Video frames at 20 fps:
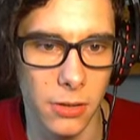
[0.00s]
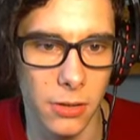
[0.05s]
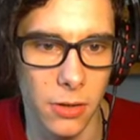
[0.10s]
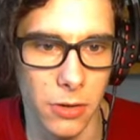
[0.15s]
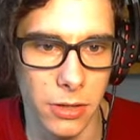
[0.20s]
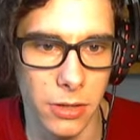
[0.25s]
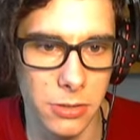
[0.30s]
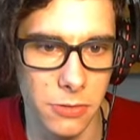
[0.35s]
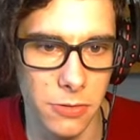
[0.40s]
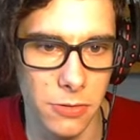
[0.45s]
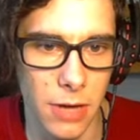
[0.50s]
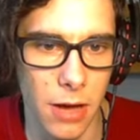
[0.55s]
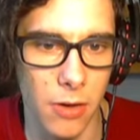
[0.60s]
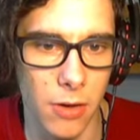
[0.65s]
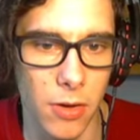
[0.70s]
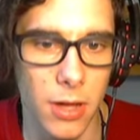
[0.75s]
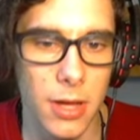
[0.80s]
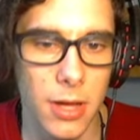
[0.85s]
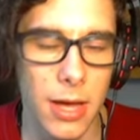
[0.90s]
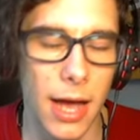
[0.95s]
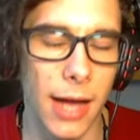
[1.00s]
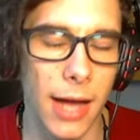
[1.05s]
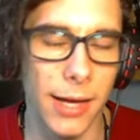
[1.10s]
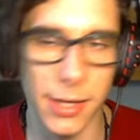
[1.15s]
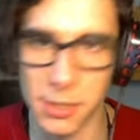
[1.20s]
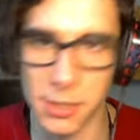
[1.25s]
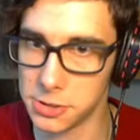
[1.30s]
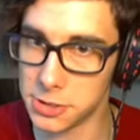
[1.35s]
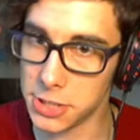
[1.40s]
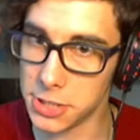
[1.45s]
Okay, so now I
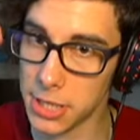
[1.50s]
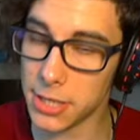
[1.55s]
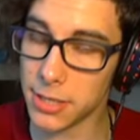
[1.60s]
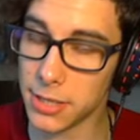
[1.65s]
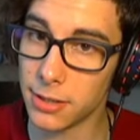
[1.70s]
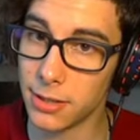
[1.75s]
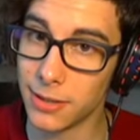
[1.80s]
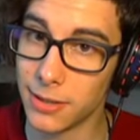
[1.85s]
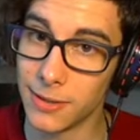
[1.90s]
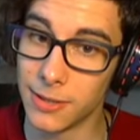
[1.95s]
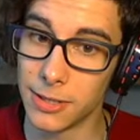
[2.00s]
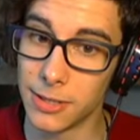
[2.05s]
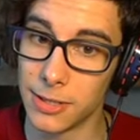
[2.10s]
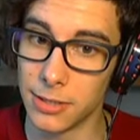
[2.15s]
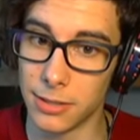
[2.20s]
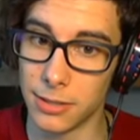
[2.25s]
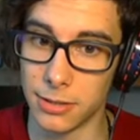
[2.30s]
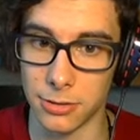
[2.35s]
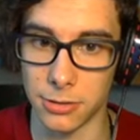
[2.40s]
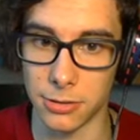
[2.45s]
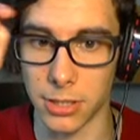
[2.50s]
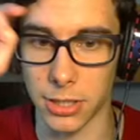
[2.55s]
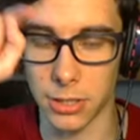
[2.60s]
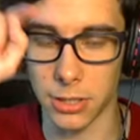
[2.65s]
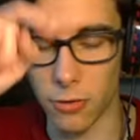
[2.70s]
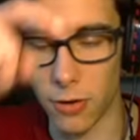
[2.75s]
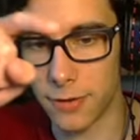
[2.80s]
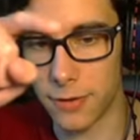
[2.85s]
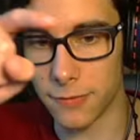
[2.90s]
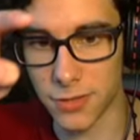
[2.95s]
can dig the
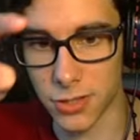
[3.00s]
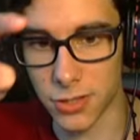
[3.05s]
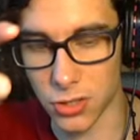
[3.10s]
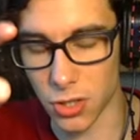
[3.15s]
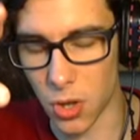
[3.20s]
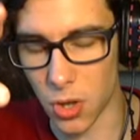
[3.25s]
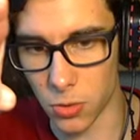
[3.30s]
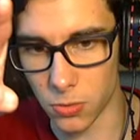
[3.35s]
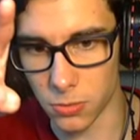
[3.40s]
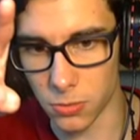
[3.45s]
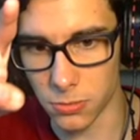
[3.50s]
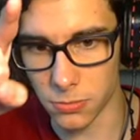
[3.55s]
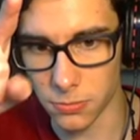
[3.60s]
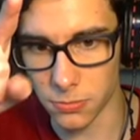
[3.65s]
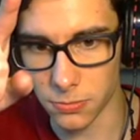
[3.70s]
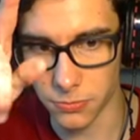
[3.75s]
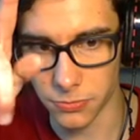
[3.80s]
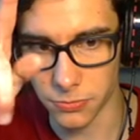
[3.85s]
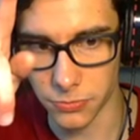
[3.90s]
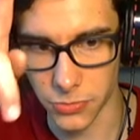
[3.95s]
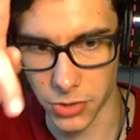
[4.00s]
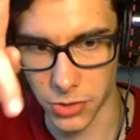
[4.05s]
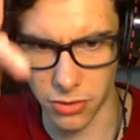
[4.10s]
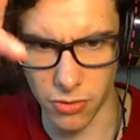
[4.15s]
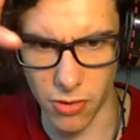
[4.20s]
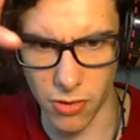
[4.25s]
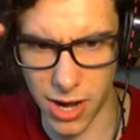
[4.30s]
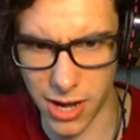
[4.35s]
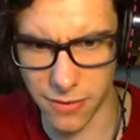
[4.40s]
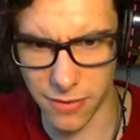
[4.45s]
gravestone, the
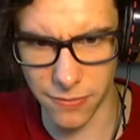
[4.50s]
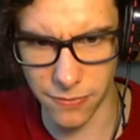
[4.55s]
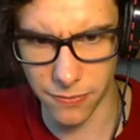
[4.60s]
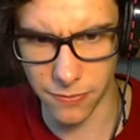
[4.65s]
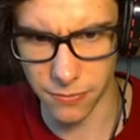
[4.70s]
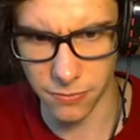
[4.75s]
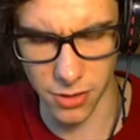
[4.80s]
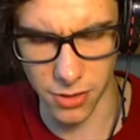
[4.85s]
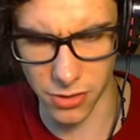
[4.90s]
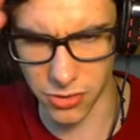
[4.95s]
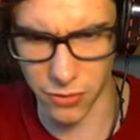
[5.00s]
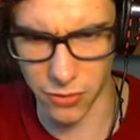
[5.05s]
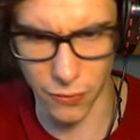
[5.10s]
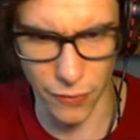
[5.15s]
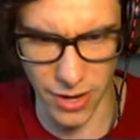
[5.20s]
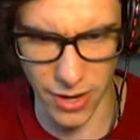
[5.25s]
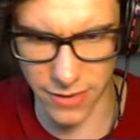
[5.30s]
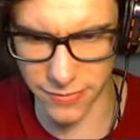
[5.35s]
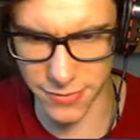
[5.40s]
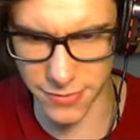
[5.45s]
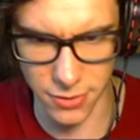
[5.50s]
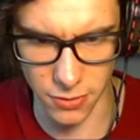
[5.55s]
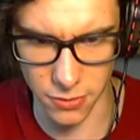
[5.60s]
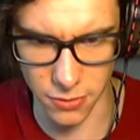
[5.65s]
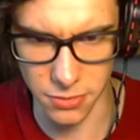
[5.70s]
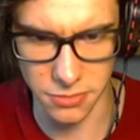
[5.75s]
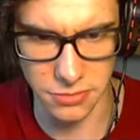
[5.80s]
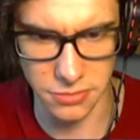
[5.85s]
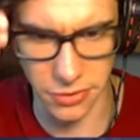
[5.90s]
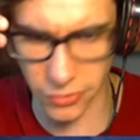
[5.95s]
grave, not the
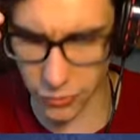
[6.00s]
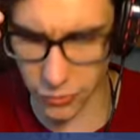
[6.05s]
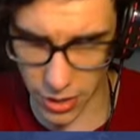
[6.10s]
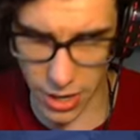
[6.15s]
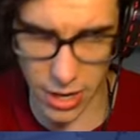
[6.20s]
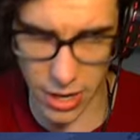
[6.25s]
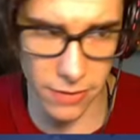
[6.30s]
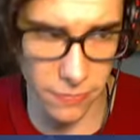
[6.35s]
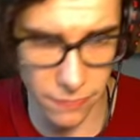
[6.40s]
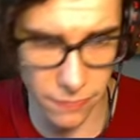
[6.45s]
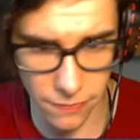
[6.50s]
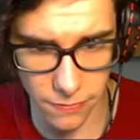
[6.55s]
gravestone, the grave